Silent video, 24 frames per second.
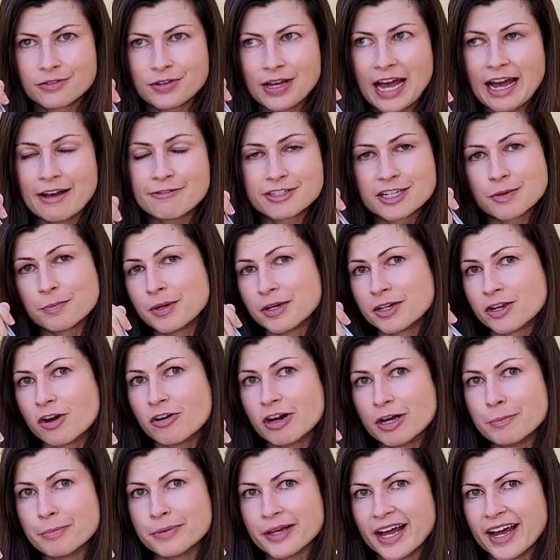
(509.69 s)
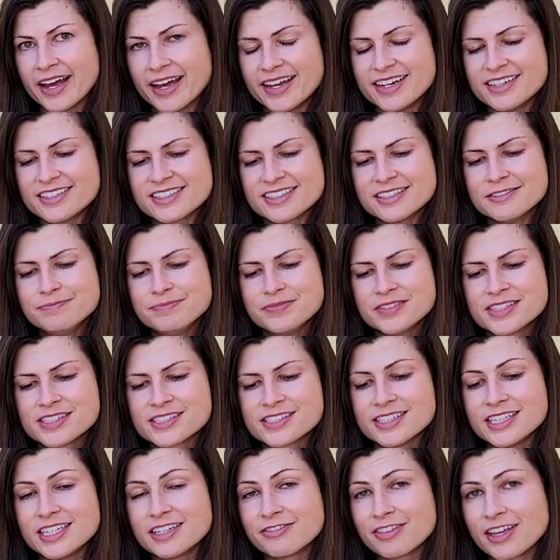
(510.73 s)
have someone go in blind,
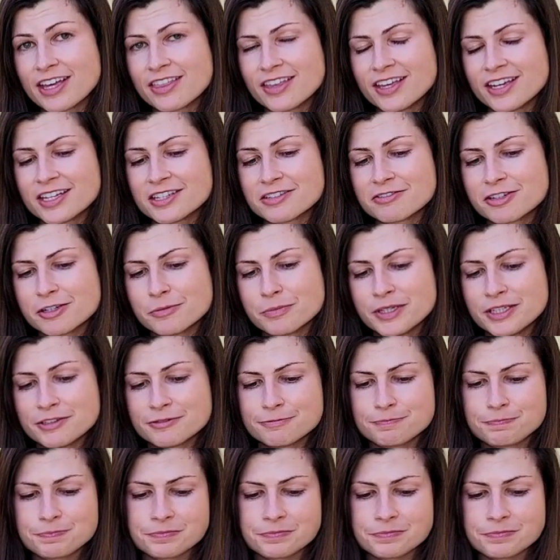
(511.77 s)
see if they think it's real beef.